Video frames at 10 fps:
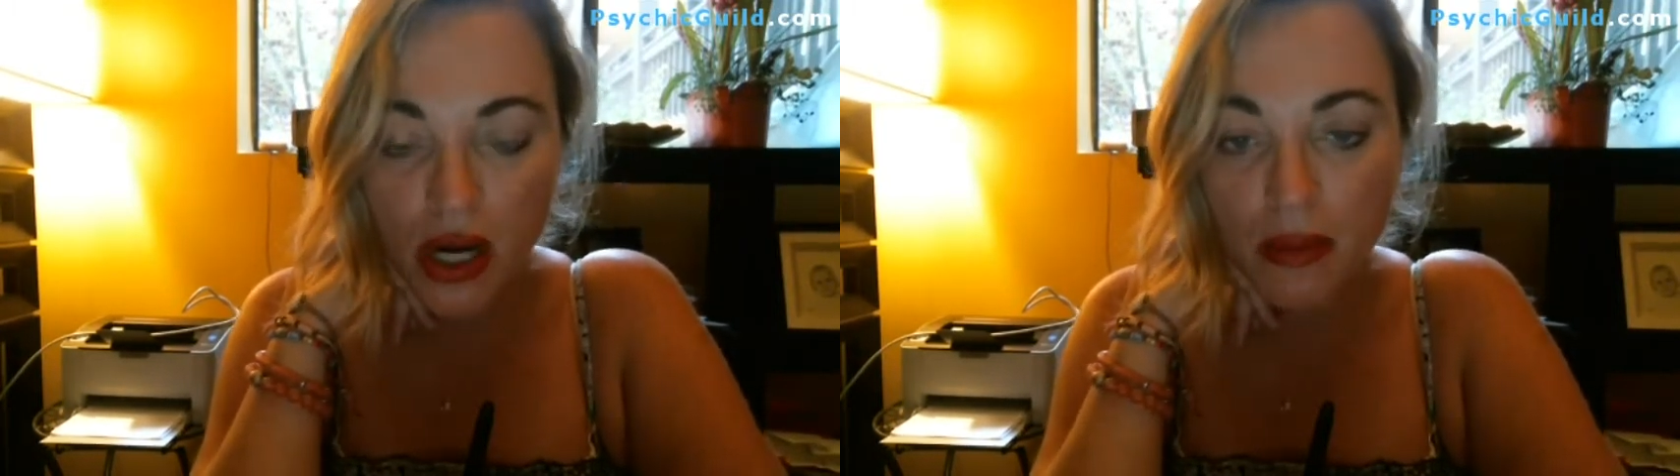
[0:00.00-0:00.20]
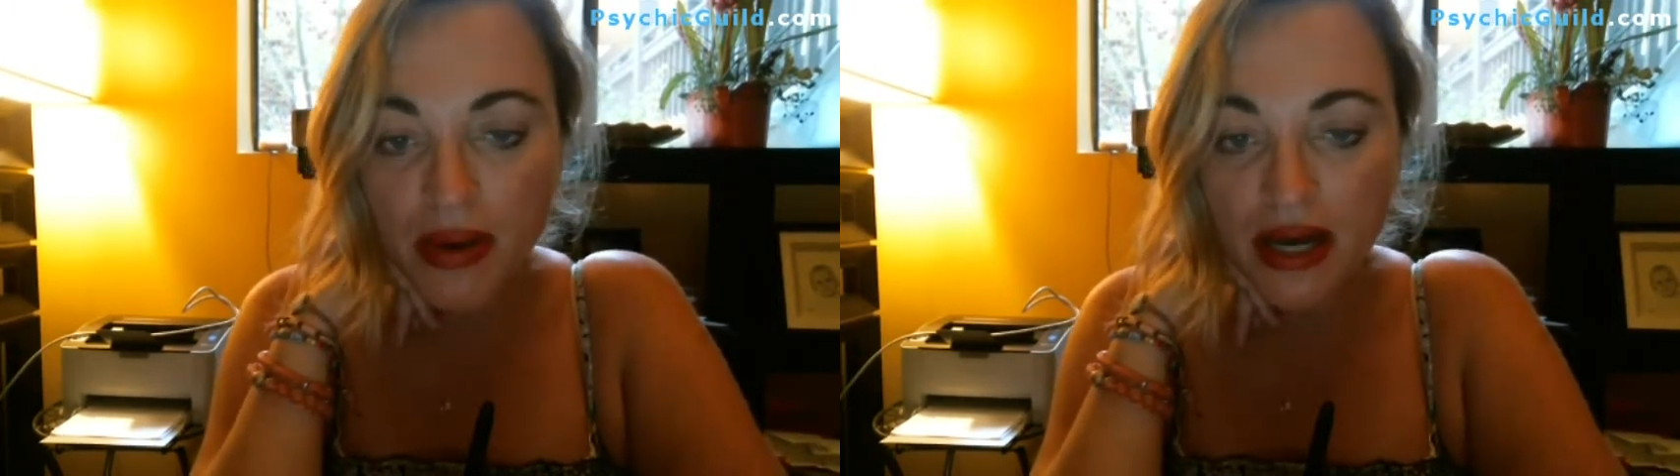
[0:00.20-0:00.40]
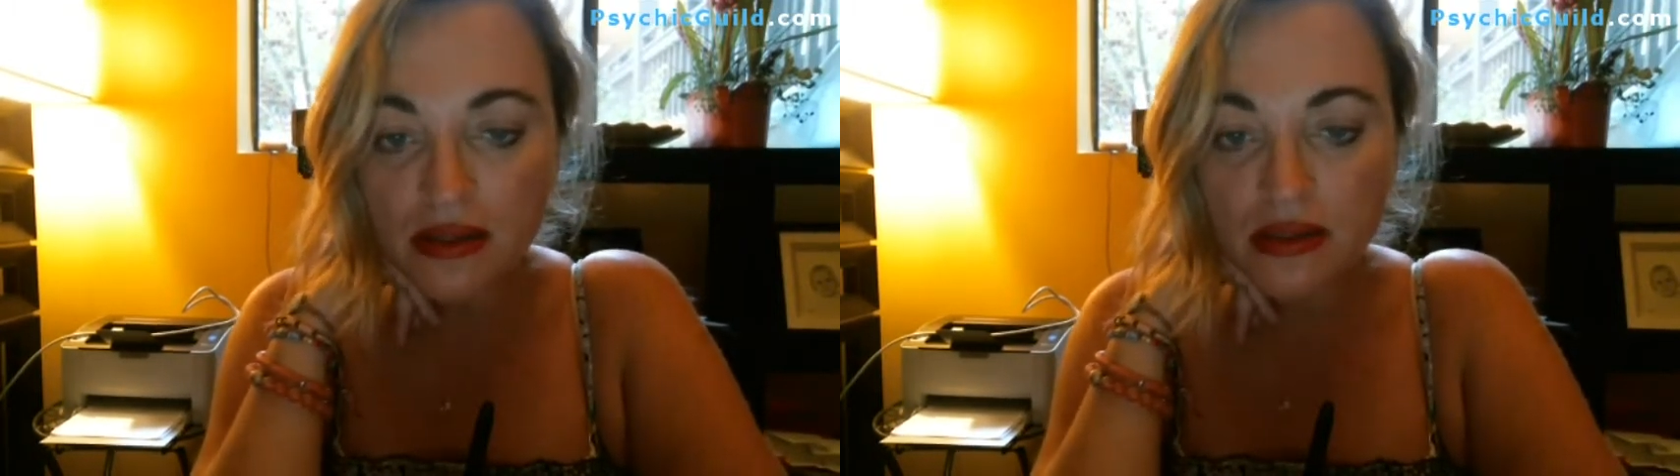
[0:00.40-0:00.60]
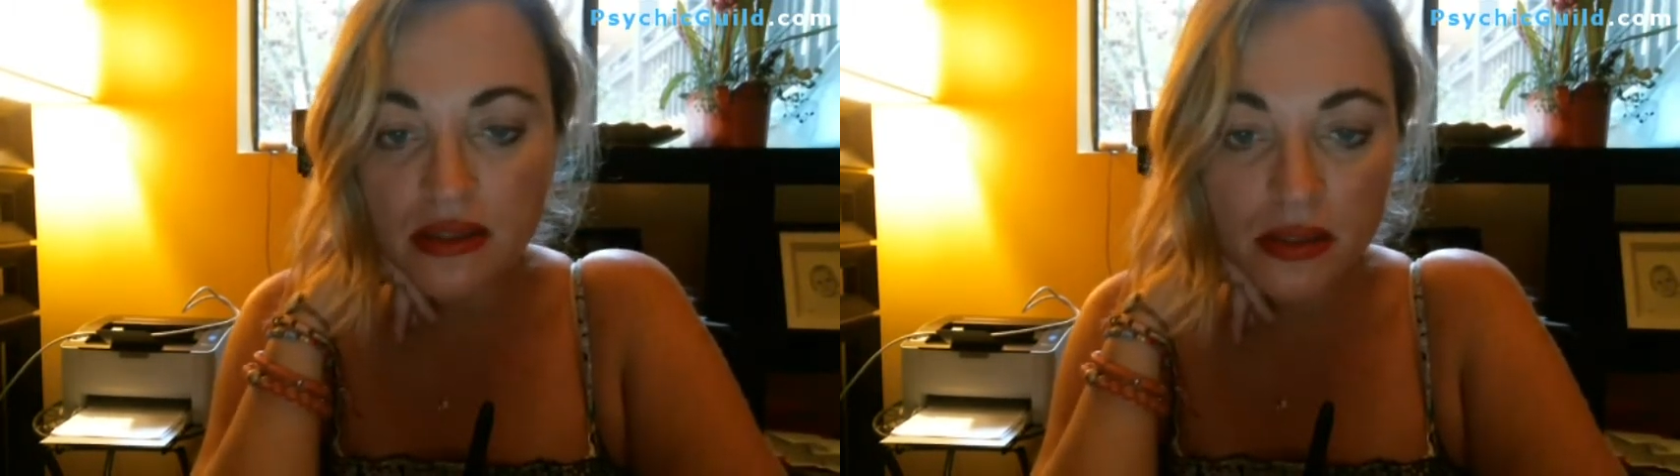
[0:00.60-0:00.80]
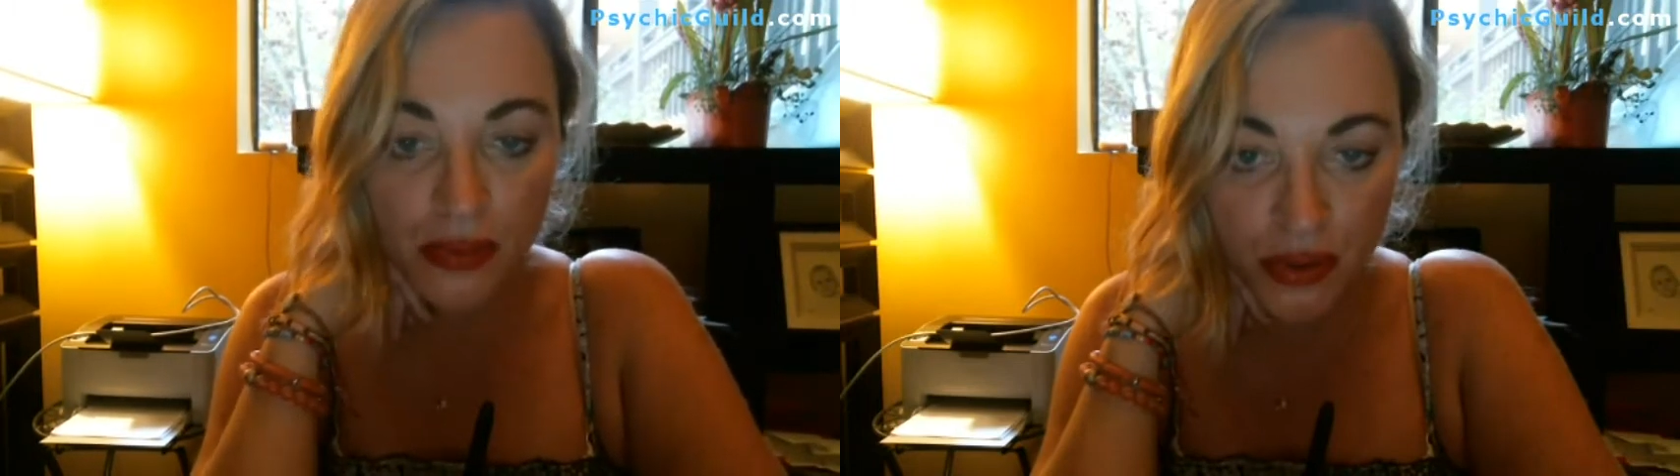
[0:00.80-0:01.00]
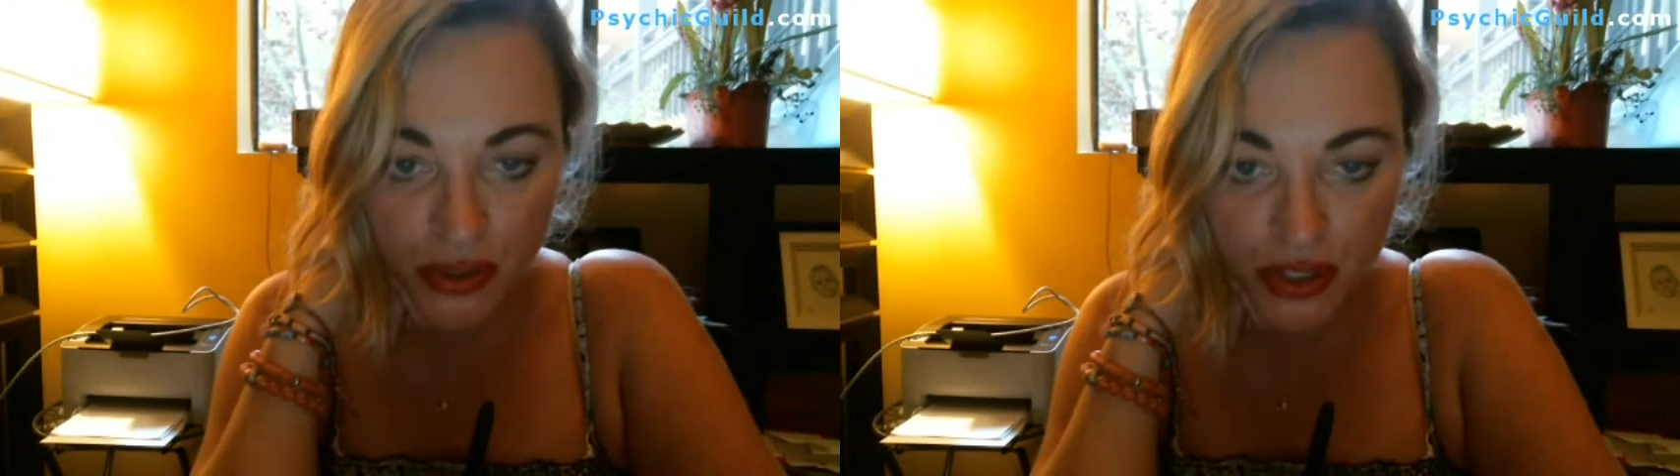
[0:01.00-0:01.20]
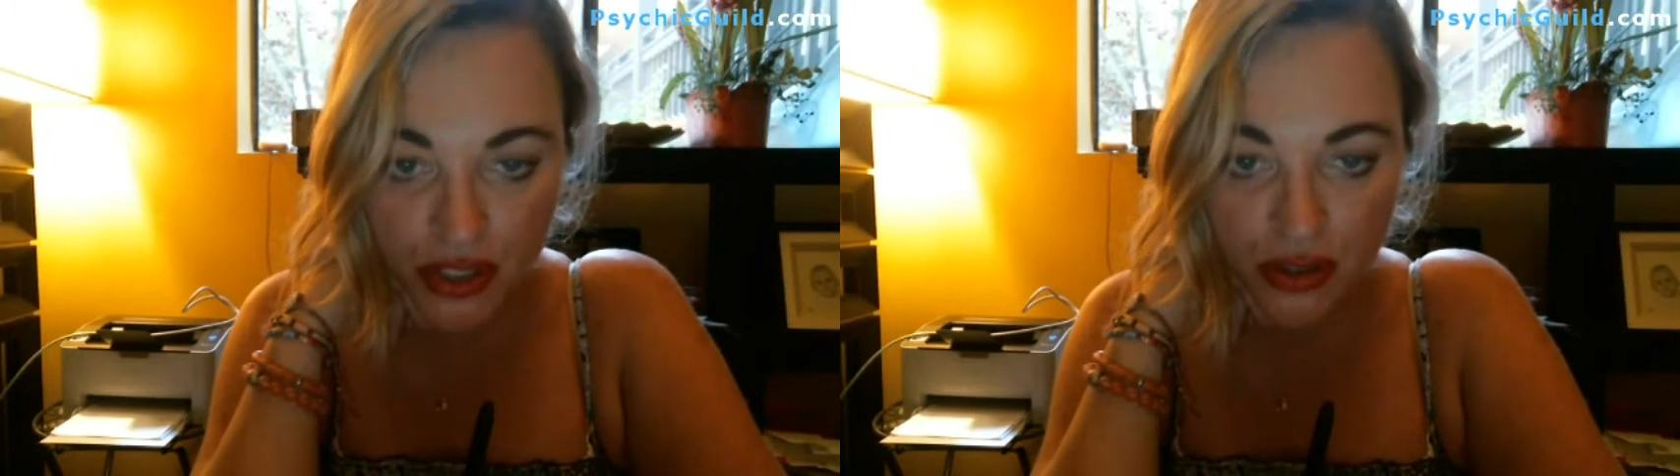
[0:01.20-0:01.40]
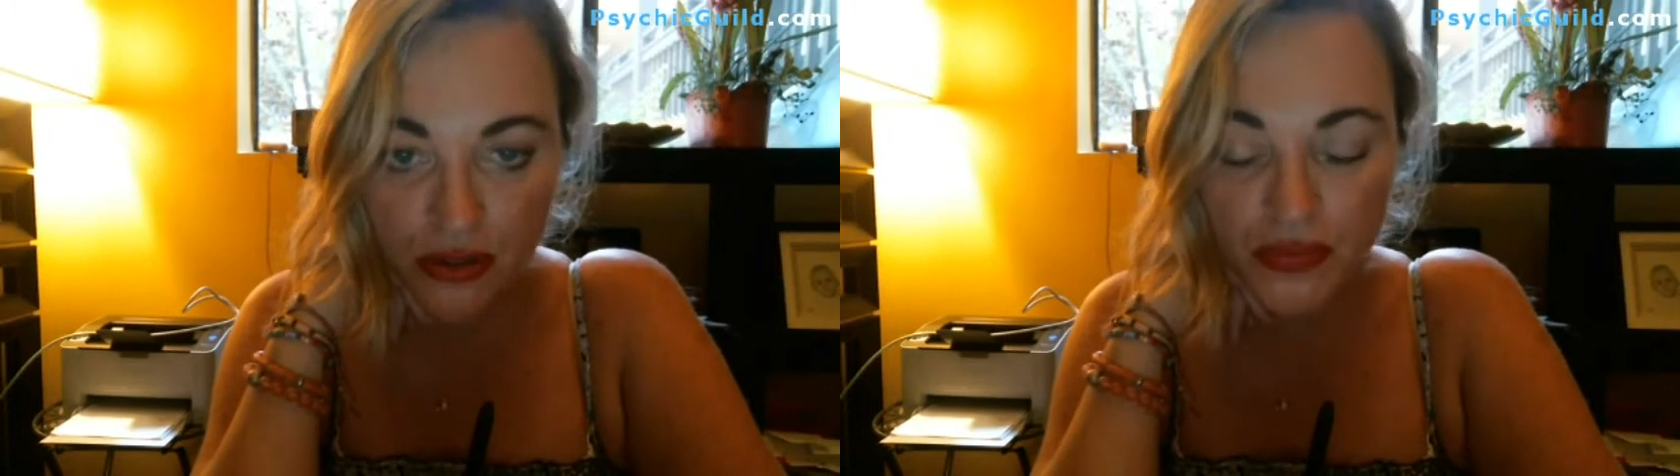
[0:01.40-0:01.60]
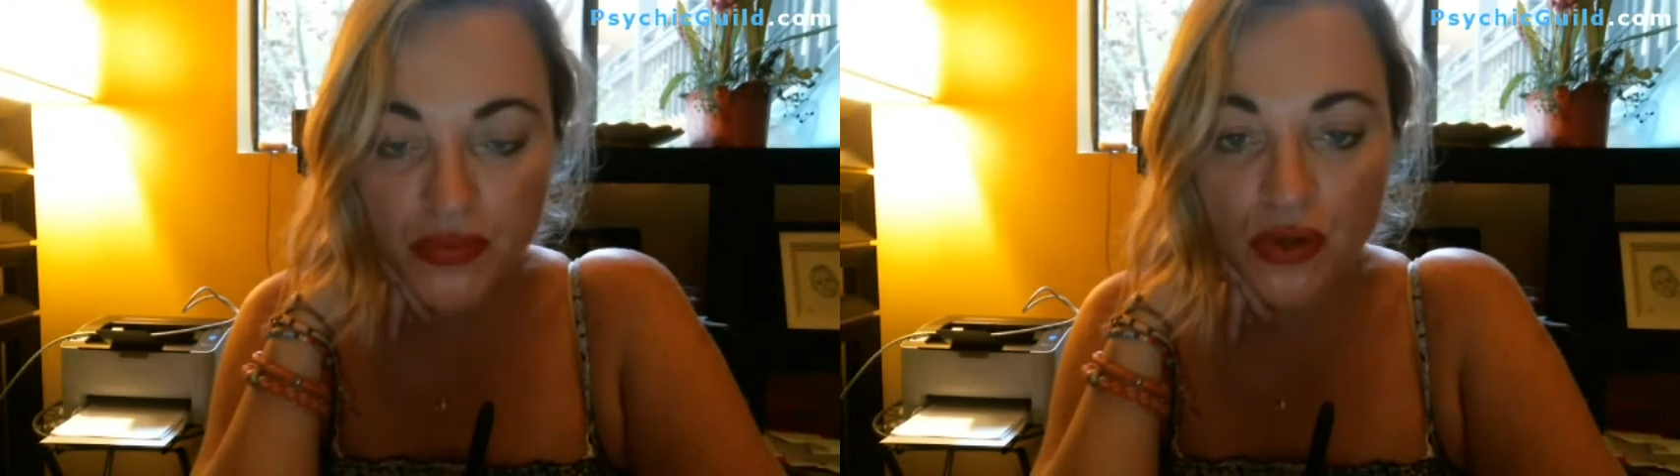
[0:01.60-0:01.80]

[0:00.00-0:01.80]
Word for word: about the person